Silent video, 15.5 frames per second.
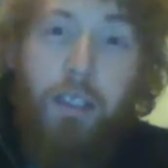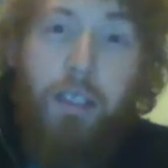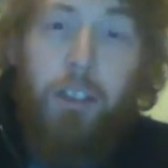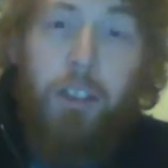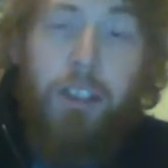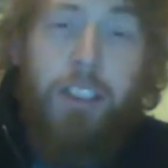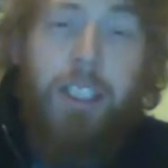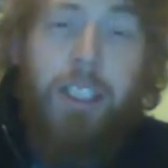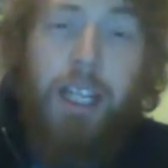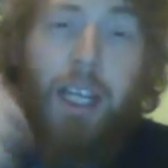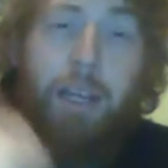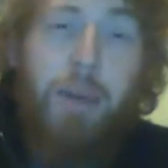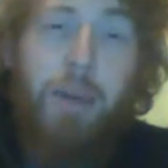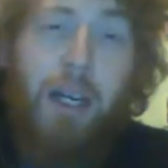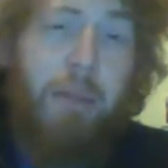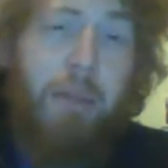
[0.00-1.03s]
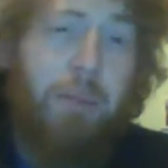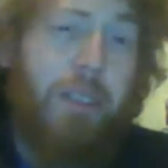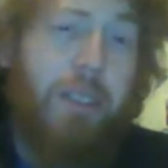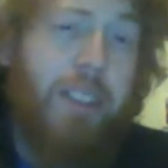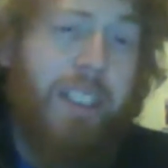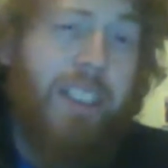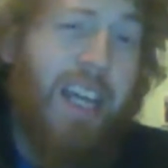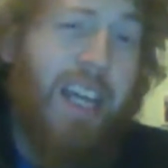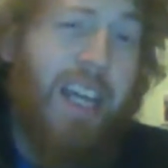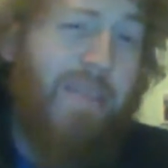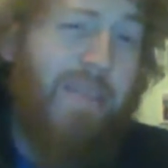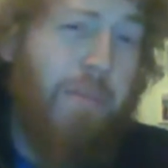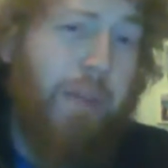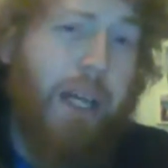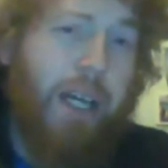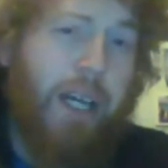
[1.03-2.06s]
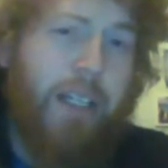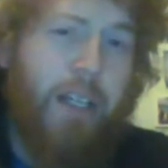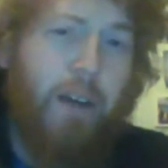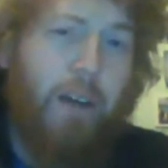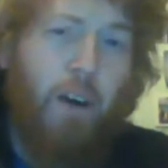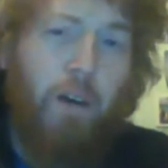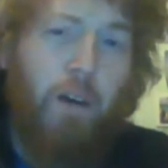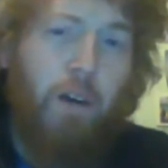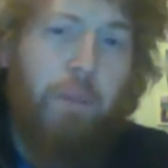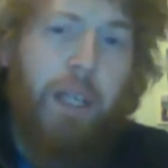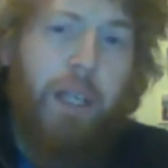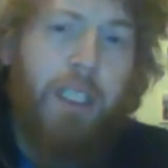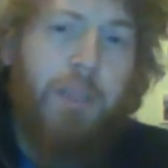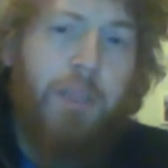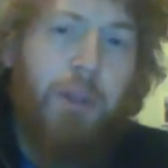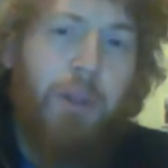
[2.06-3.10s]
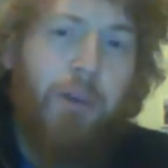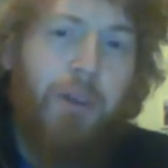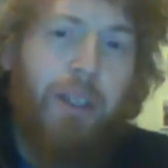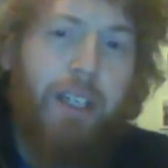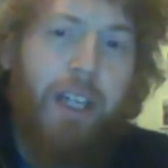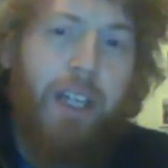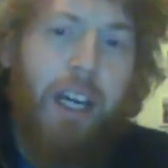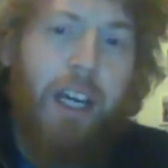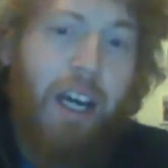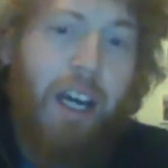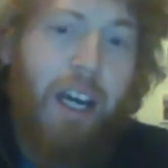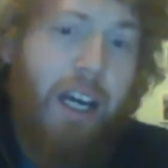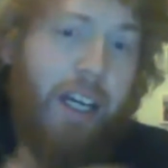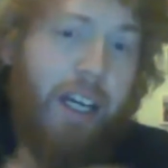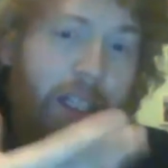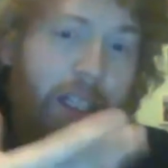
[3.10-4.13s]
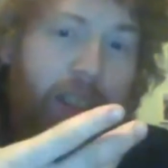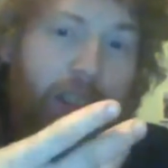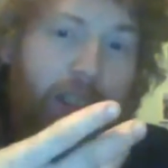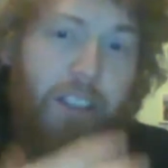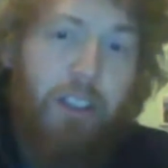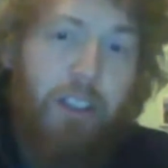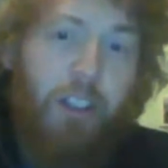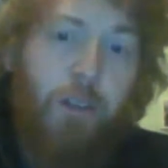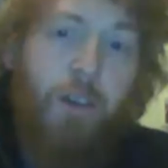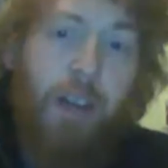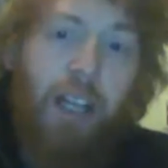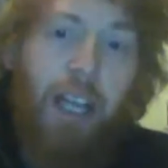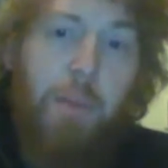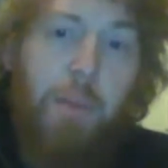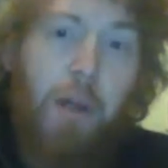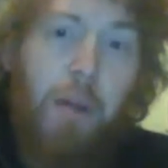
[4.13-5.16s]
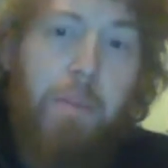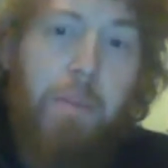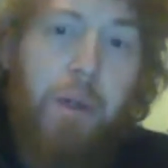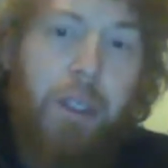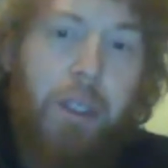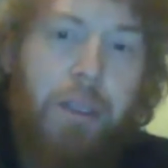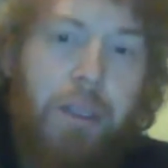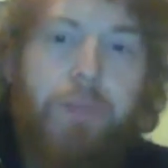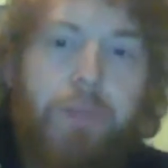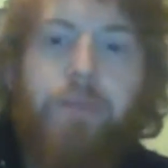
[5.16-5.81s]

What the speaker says: Joined today by Mr. Kevin Black of Blackie's Brewery and the Real Ale Britain book.